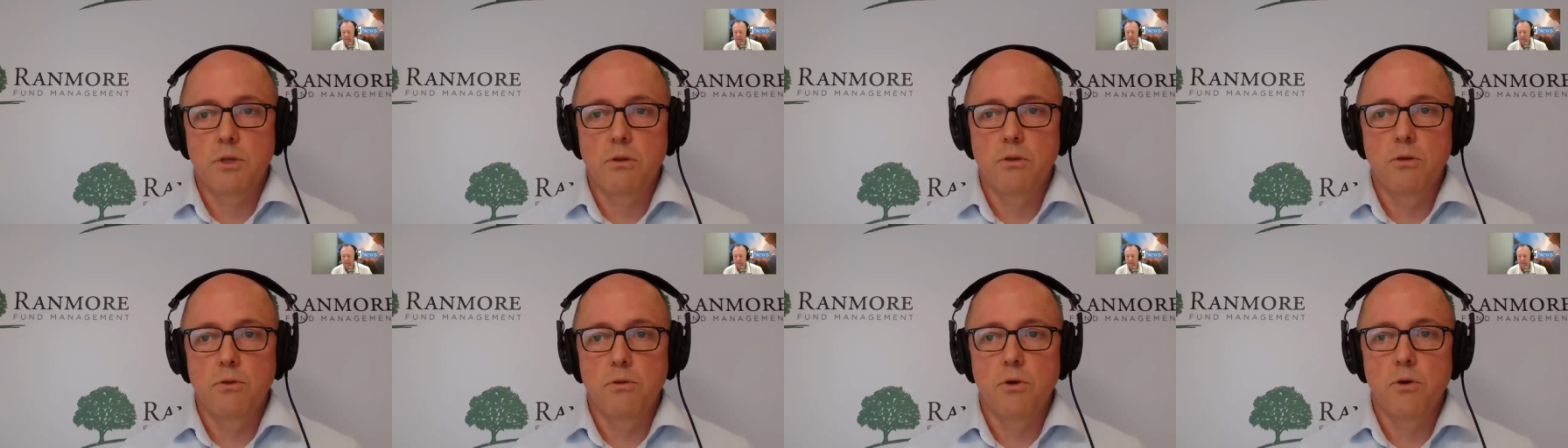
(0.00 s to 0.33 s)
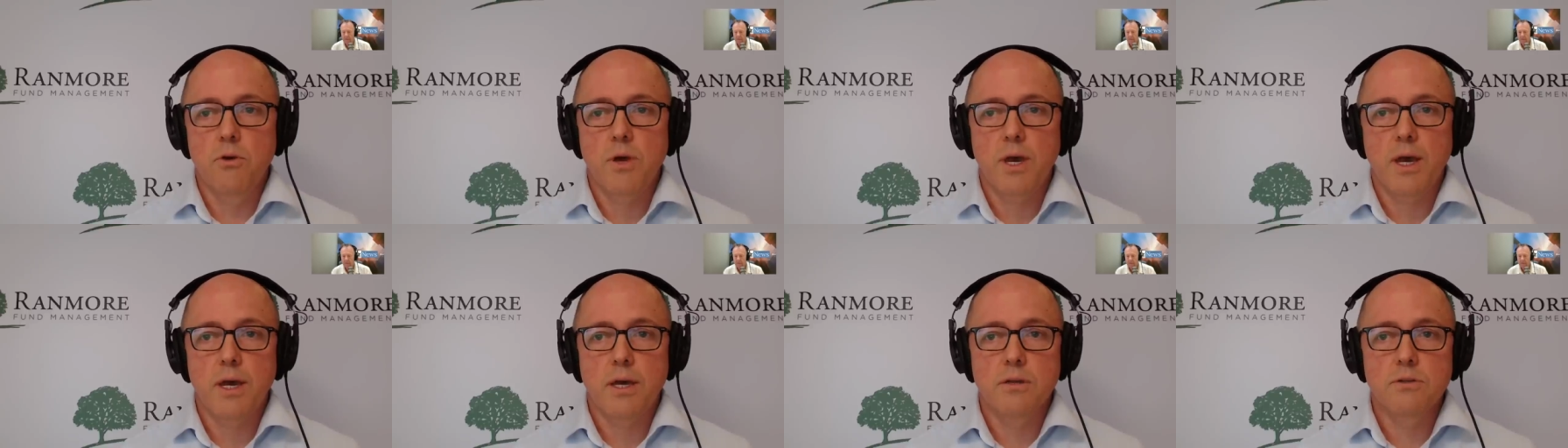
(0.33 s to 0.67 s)

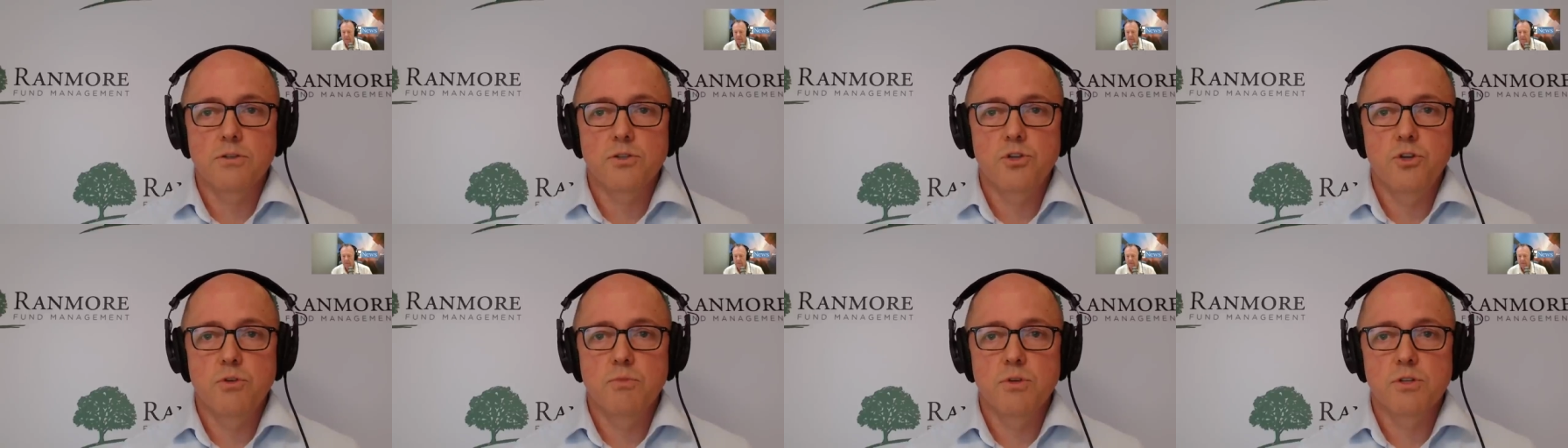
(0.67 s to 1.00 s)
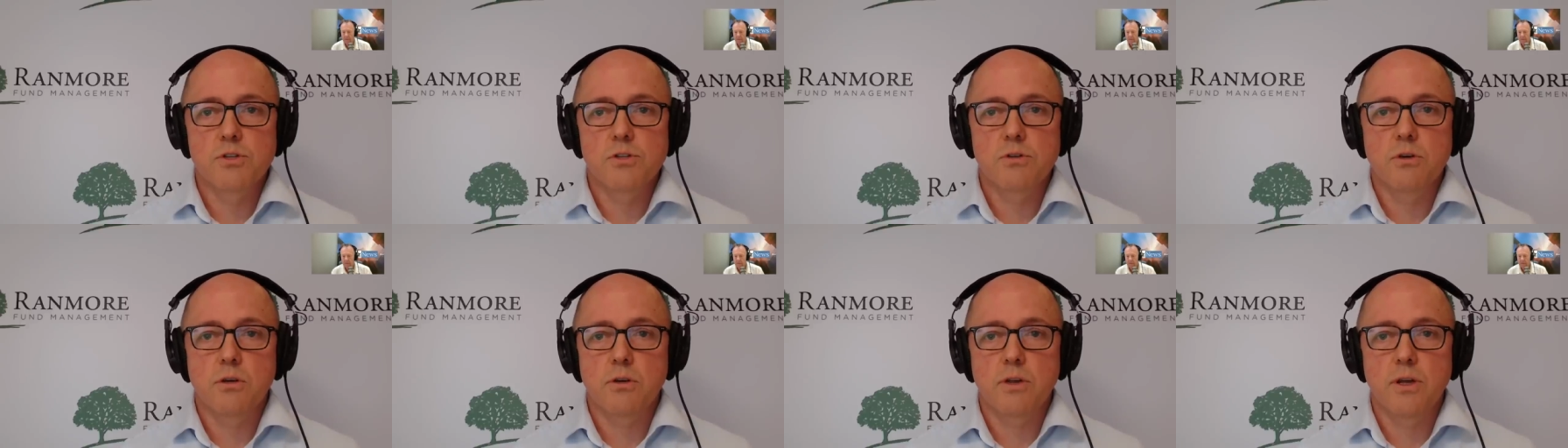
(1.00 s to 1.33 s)
UK
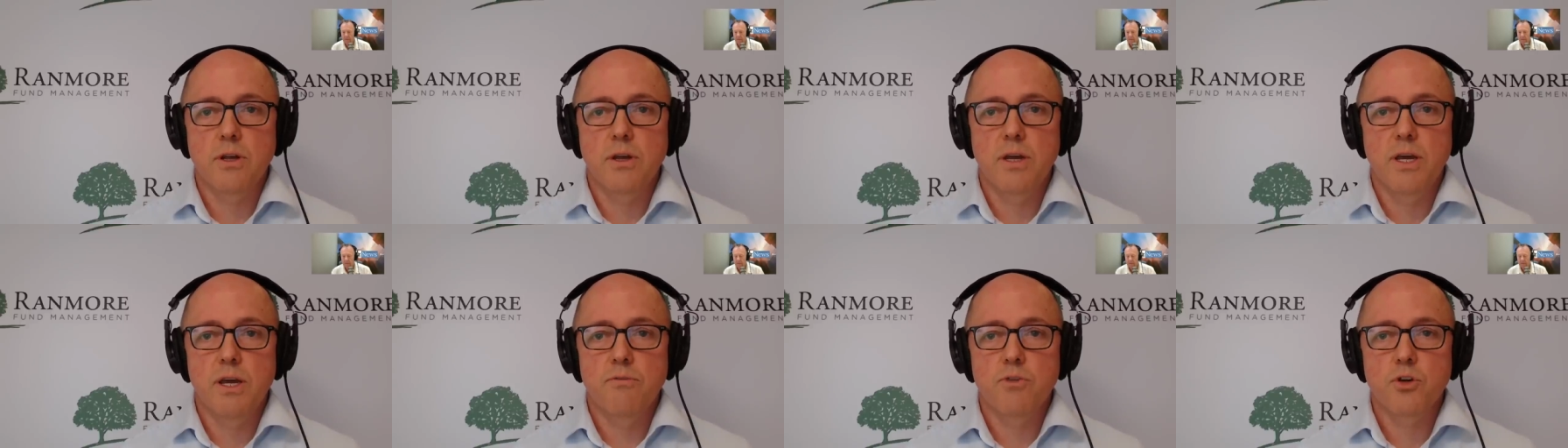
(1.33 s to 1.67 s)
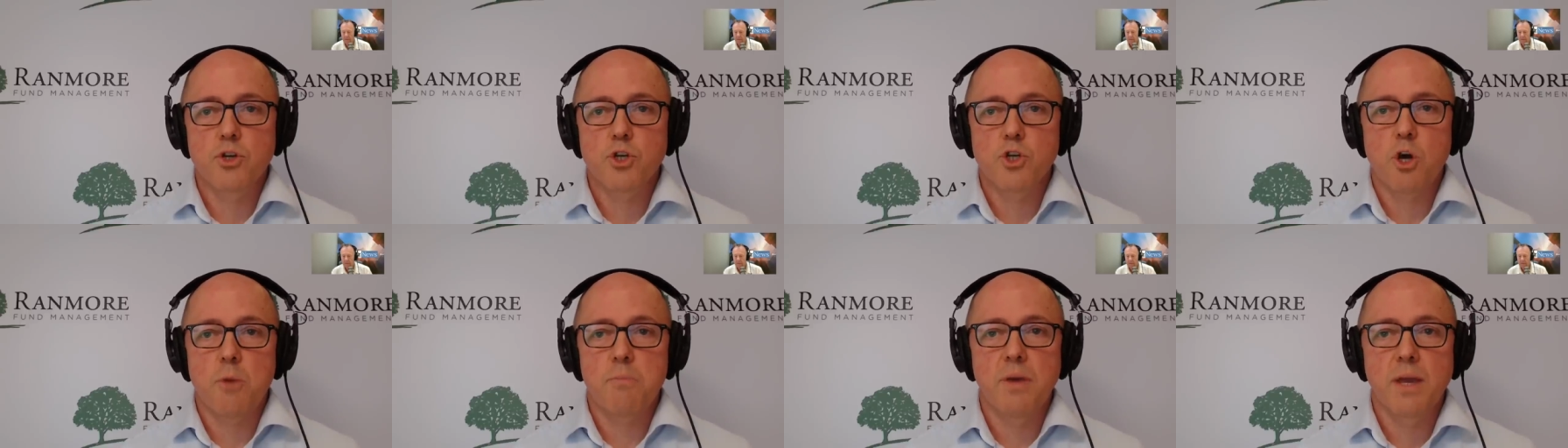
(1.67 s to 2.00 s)
consumers not going to ever
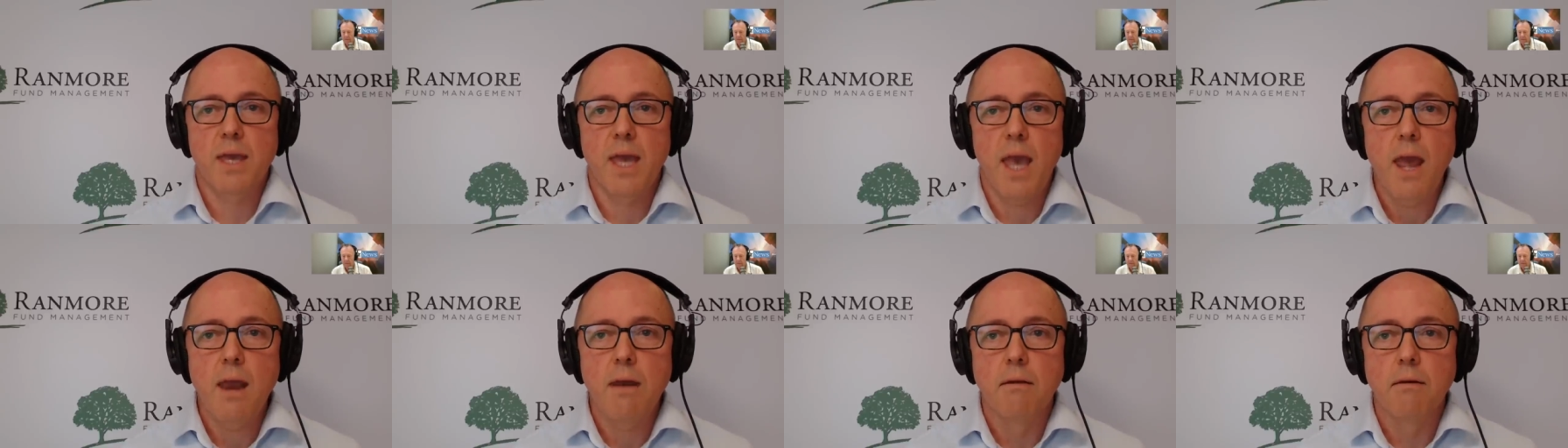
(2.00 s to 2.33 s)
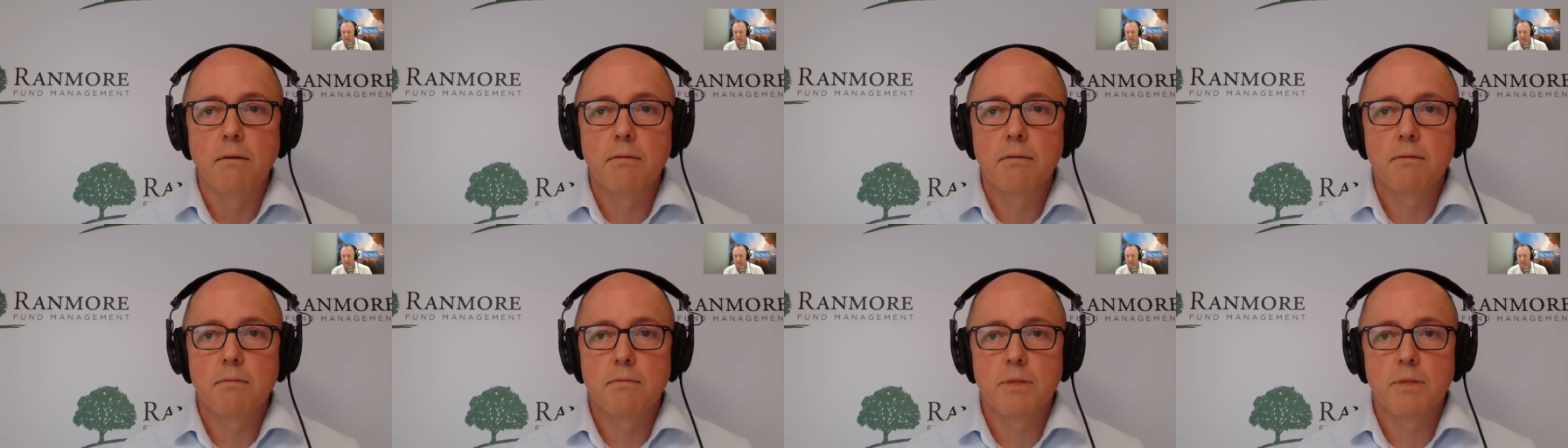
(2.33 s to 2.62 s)
shop again.